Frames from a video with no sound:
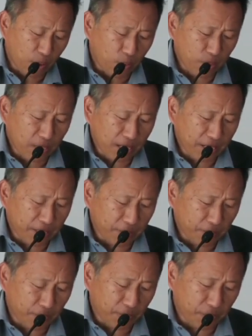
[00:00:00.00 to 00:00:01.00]

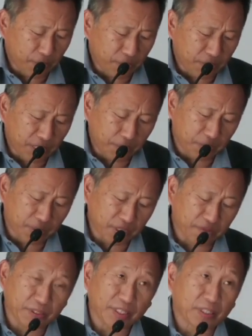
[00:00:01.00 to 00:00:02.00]
Online backward tribe
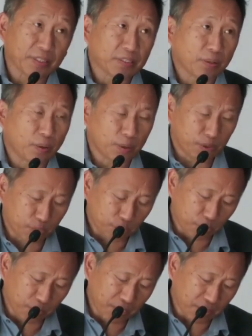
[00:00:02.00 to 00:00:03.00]
certificates also
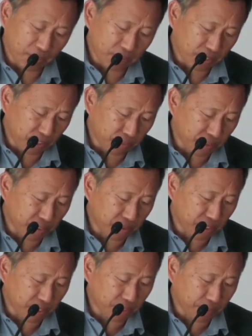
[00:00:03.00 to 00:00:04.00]
used by district
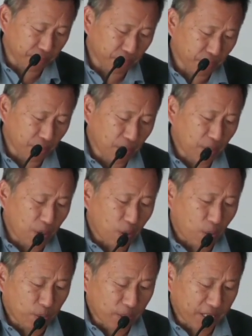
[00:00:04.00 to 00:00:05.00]
administration.
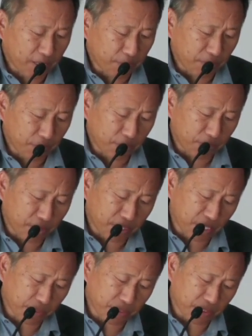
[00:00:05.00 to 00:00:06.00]
Online backward
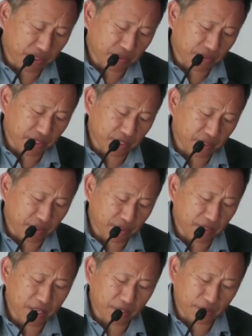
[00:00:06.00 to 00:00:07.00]
tribe certificate
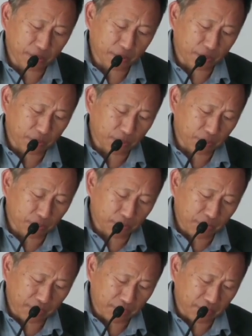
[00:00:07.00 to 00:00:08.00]
reissue also
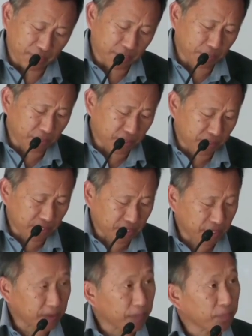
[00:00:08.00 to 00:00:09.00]
by district
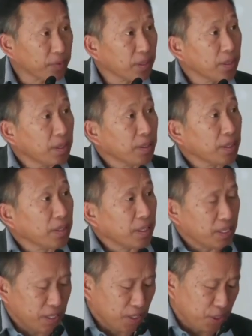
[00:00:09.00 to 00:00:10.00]
administration. An
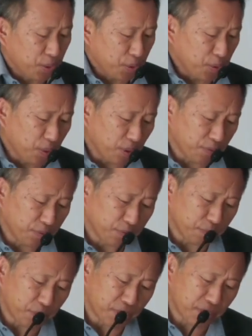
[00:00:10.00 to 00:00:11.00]
issue
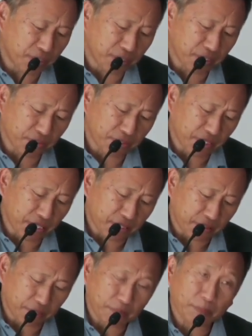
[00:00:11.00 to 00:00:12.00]
of birth
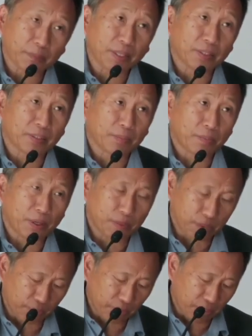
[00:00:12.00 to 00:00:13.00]
certificate by the
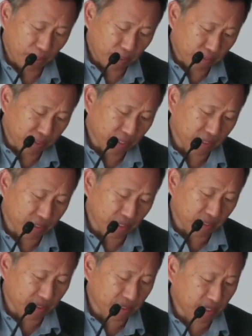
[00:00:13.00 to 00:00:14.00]
Department of Economic and
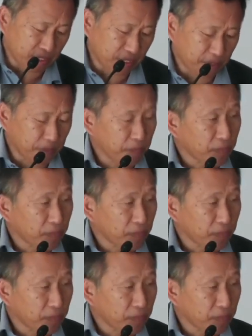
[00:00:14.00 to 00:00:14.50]
Statistics,